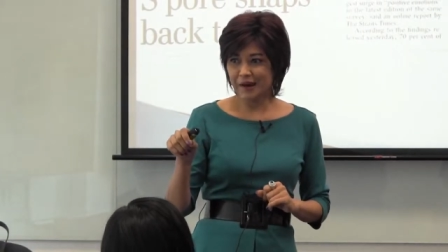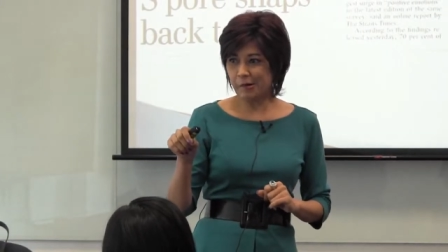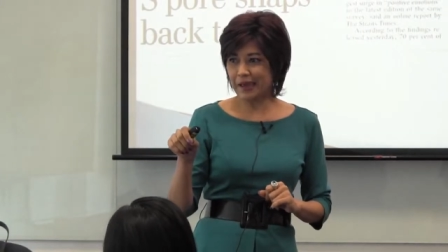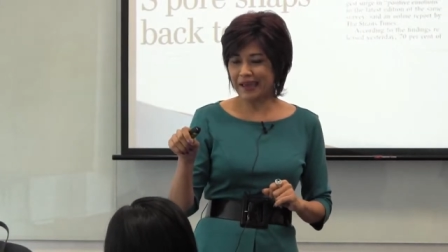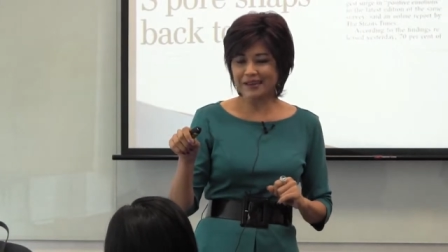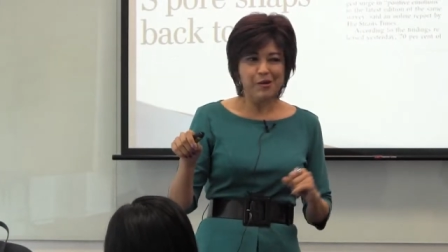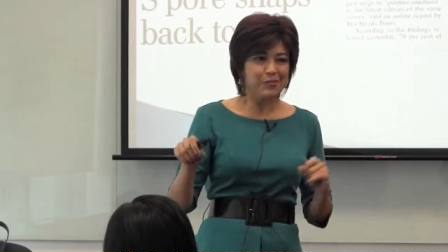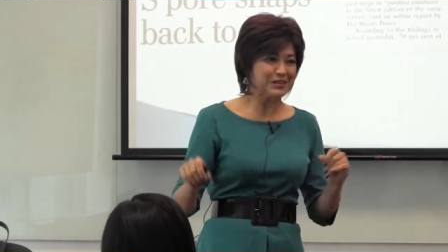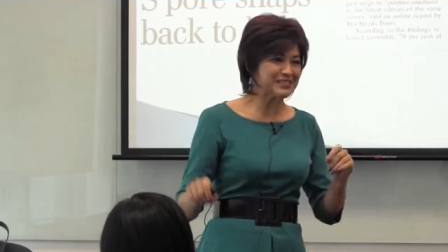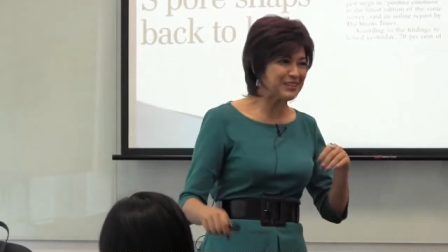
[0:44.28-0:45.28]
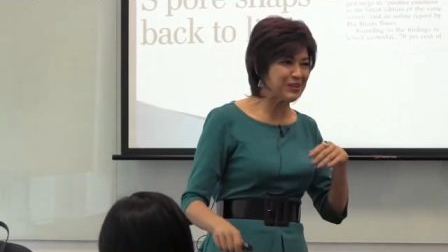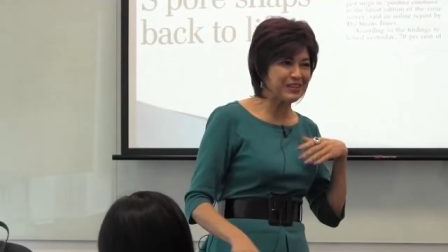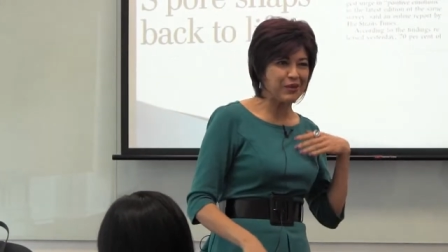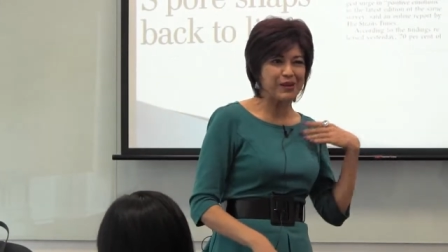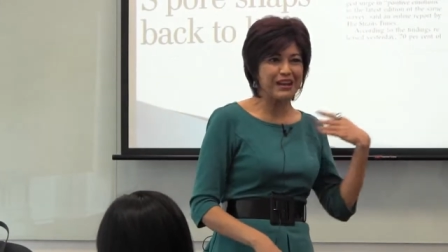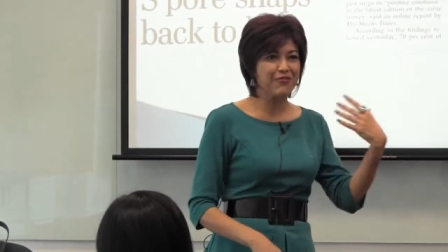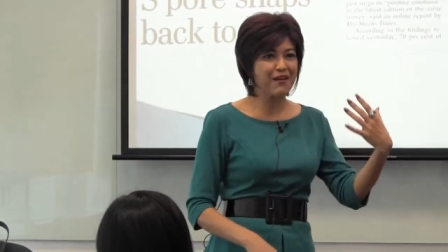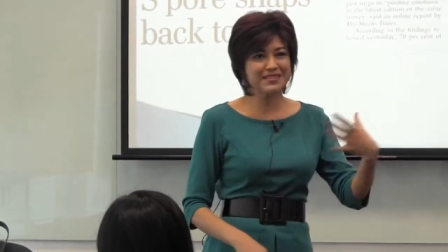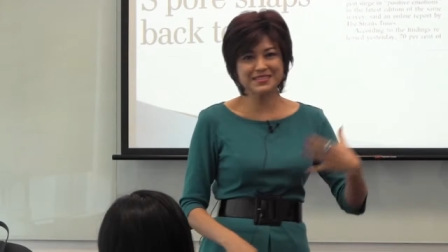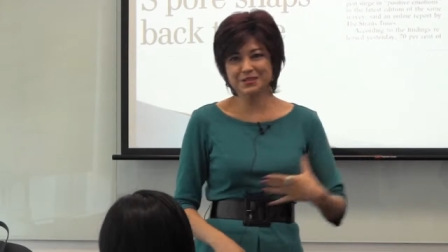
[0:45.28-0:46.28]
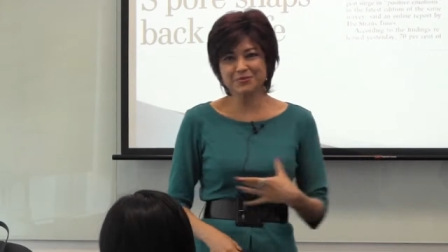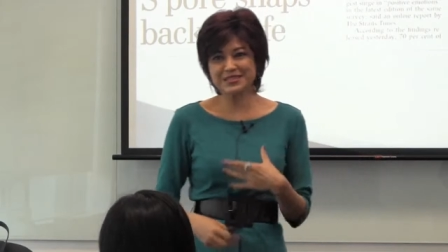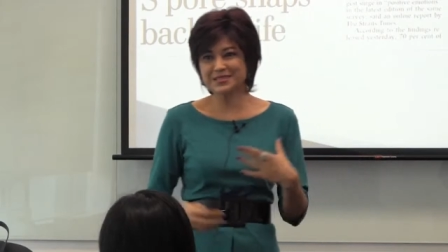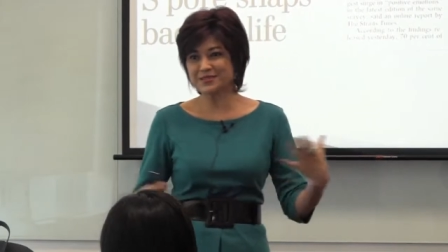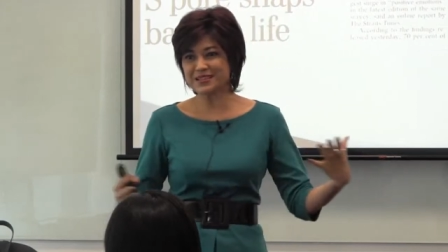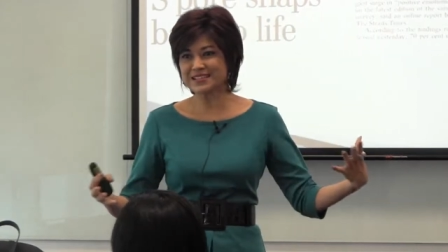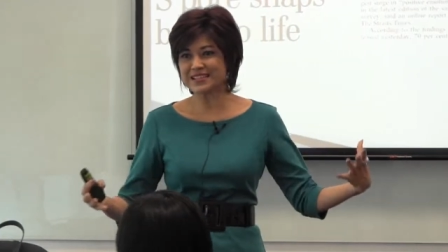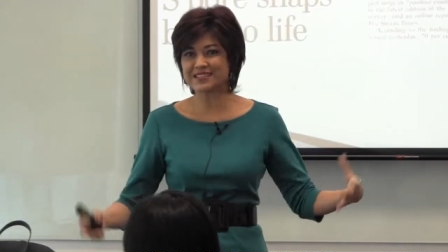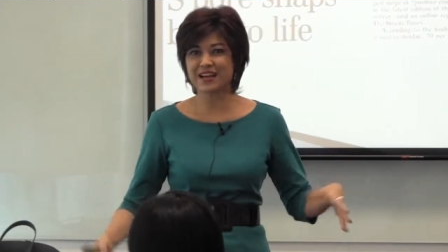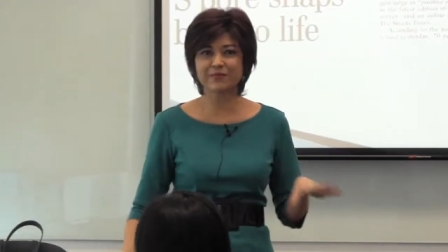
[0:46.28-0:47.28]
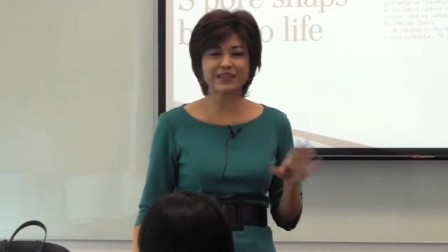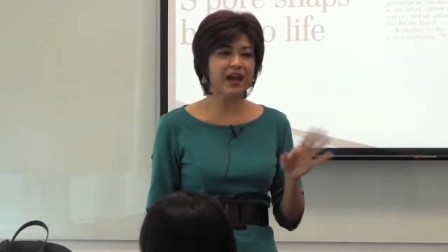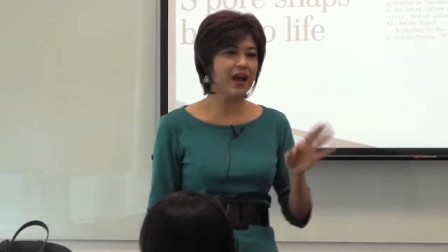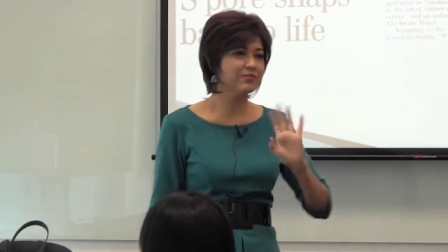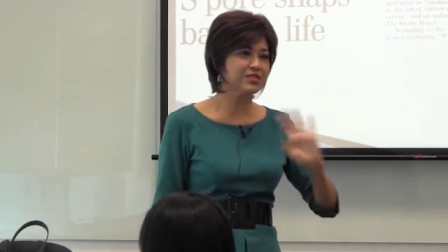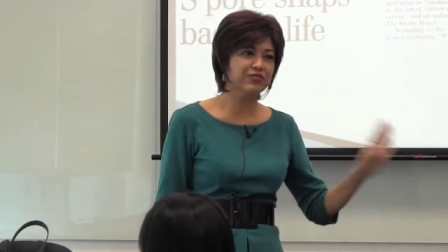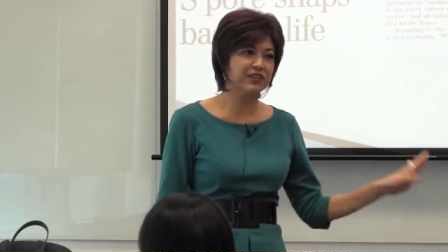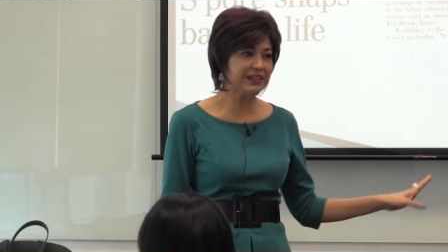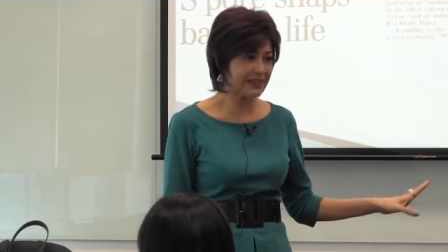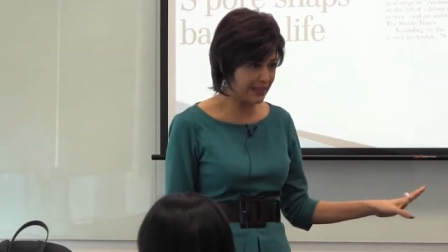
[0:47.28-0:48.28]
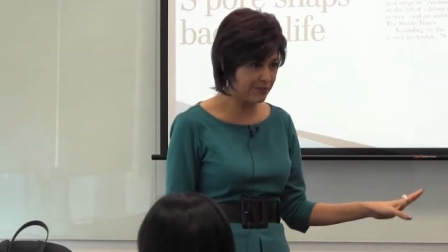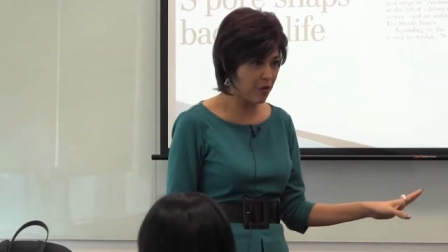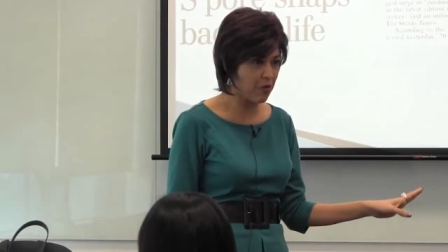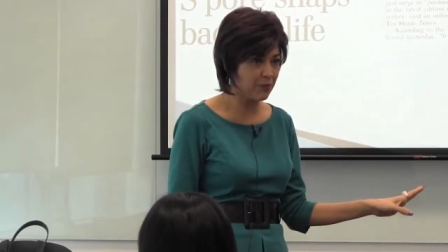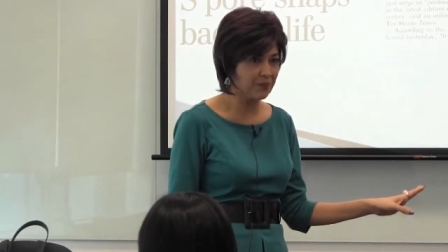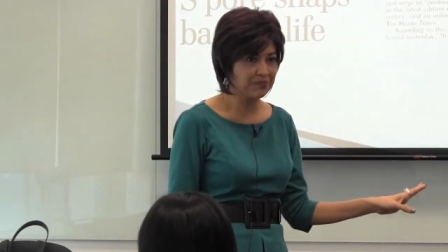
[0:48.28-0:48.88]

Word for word: Okay? Because I know that whenever I deal with students, they tell me, yeah, I'm just feeling emo.